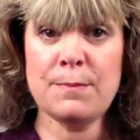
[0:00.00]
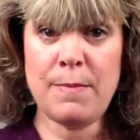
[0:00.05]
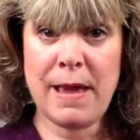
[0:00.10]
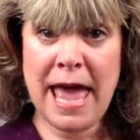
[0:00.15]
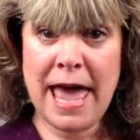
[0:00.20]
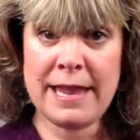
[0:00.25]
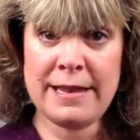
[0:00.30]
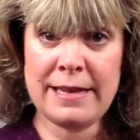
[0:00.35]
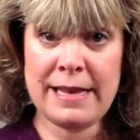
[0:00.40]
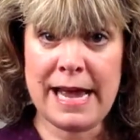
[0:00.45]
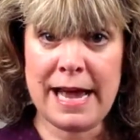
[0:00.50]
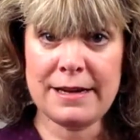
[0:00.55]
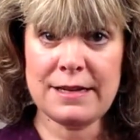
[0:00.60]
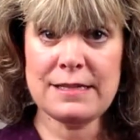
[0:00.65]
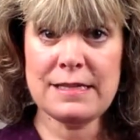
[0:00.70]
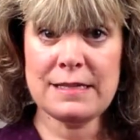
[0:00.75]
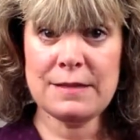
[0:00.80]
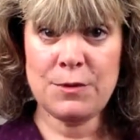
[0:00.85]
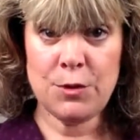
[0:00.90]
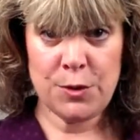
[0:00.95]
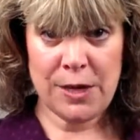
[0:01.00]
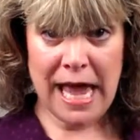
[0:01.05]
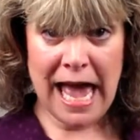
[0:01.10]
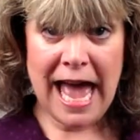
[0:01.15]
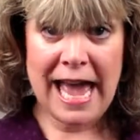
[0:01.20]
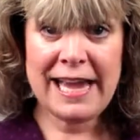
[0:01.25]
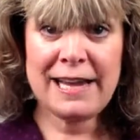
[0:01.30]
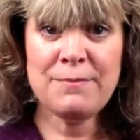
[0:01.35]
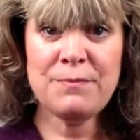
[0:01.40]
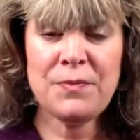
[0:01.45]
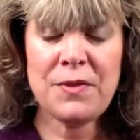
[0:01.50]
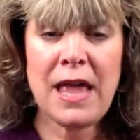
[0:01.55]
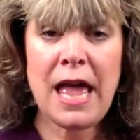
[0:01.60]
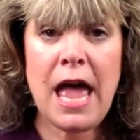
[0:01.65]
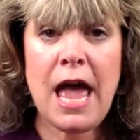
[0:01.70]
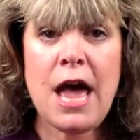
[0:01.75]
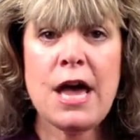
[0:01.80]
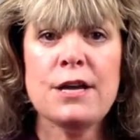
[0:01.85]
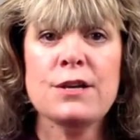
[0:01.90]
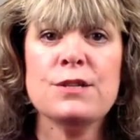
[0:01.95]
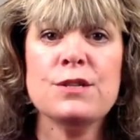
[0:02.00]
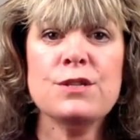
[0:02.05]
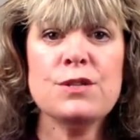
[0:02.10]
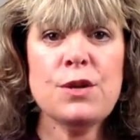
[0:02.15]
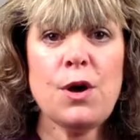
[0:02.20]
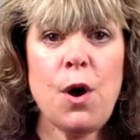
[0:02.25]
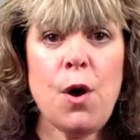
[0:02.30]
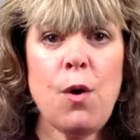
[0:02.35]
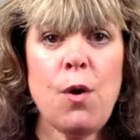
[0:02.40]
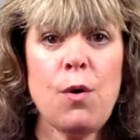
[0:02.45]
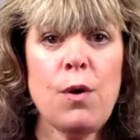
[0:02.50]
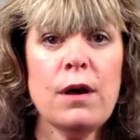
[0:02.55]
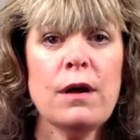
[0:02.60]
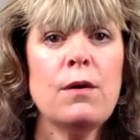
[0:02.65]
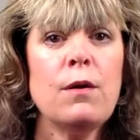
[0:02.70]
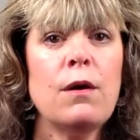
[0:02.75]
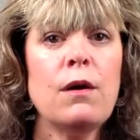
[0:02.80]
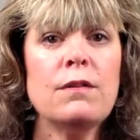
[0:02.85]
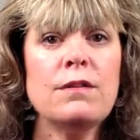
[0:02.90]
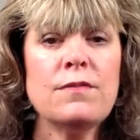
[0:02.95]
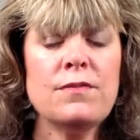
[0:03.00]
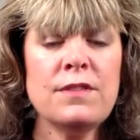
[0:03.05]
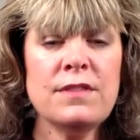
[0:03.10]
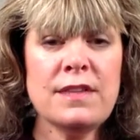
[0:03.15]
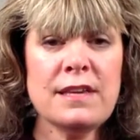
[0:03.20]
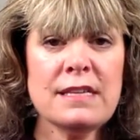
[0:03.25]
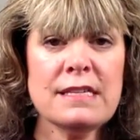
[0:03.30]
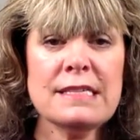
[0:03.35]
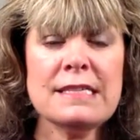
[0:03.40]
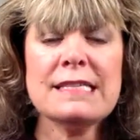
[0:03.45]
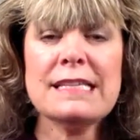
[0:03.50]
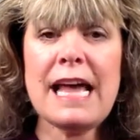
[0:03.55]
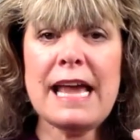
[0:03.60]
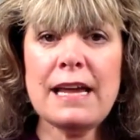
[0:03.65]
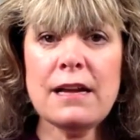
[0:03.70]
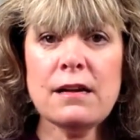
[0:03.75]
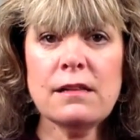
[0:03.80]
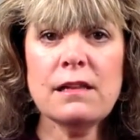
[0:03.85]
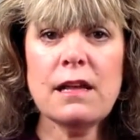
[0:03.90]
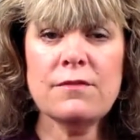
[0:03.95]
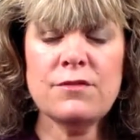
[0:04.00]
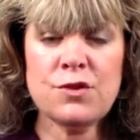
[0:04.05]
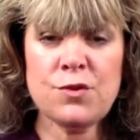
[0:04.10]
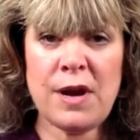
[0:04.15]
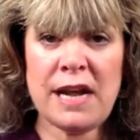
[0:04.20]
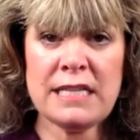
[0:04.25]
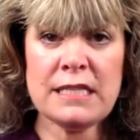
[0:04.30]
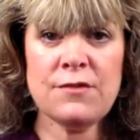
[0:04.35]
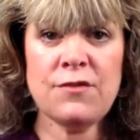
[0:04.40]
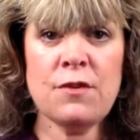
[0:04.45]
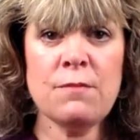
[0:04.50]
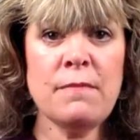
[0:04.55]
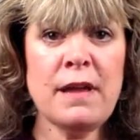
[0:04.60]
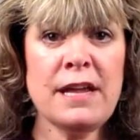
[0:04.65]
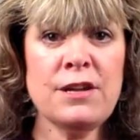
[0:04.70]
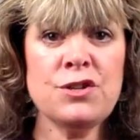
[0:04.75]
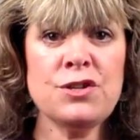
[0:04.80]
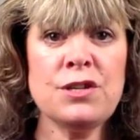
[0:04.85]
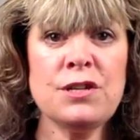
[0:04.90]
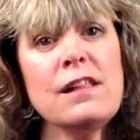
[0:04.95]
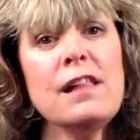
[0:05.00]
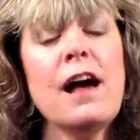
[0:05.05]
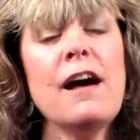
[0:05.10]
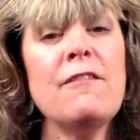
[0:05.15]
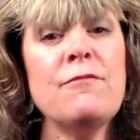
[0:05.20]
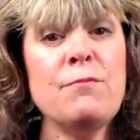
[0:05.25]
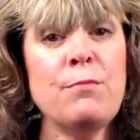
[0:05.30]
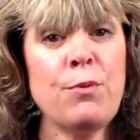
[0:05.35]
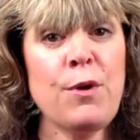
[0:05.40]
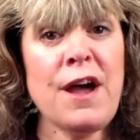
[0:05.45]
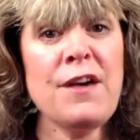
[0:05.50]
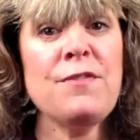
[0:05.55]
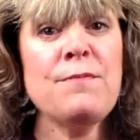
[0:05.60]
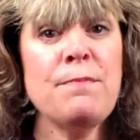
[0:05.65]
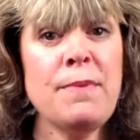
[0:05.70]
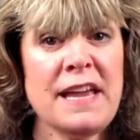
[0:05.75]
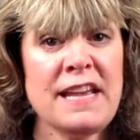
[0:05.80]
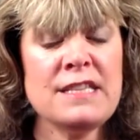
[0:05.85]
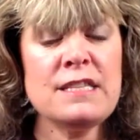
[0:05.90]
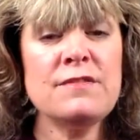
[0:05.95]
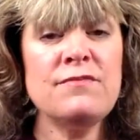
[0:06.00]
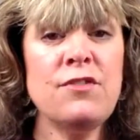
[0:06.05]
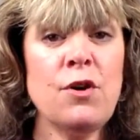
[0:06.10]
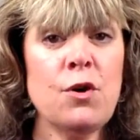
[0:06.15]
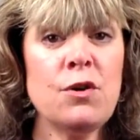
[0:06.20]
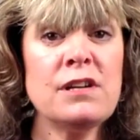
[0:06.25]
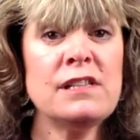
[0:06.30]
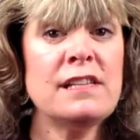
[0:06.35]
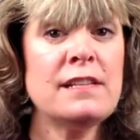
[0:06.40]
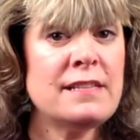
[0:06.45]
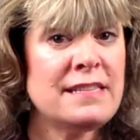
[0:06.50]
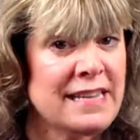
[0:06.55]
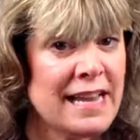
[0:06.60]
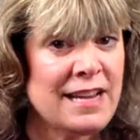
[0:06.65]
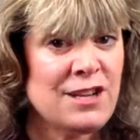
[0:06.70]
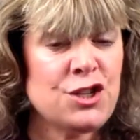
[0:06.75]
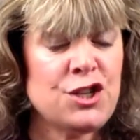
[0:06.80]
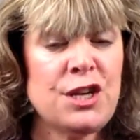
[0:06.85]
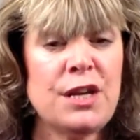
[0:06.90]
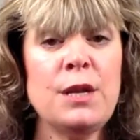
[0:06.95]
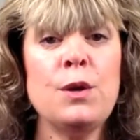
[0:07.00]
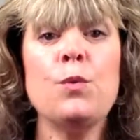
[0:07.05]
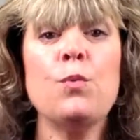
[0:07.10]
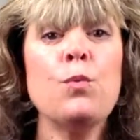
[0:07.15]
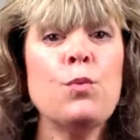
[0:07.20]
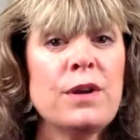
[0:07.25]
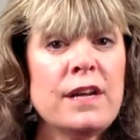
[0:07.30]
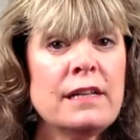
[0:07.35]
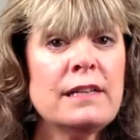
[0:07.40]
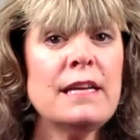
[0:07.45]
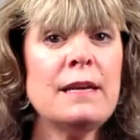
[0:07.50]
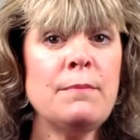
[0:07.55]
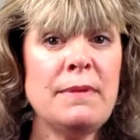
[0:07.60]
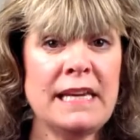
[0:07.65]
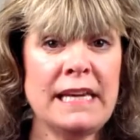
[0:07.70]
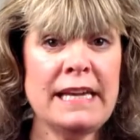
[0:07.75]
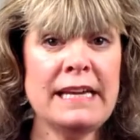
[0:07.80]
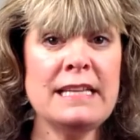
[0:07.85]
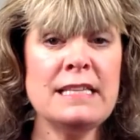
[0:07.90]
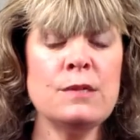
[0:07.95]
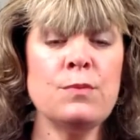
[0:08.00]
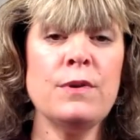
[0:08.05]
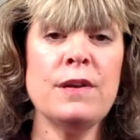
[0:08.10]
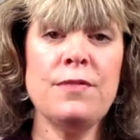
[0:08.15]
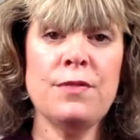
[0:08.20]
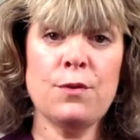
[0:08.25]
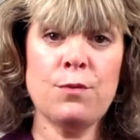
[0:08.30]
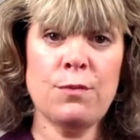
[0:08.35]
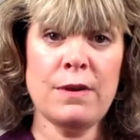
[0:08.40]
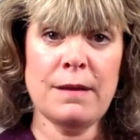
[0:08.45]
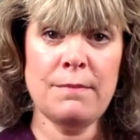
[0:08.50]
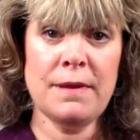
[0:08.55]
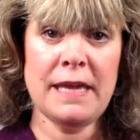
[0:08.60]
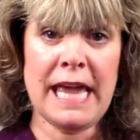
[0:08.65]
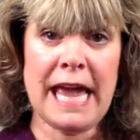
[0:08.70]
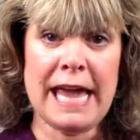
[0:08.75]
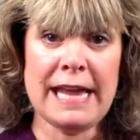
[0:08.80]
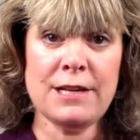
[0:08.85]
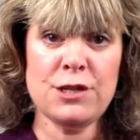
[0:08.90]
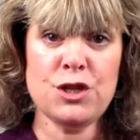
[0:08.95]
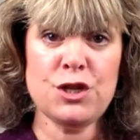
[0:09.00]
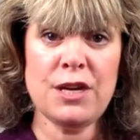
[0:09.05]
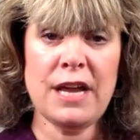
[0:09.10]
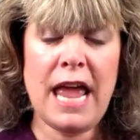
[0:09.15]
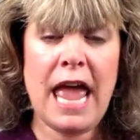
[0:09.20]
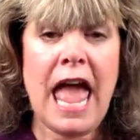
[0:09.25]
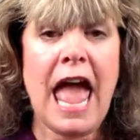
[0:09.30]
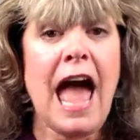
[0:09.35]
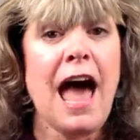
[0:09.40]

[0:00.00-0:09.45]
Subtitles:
spandex, okay? So this cycle of transformation of breath-based vocalization really begins with the rib cage.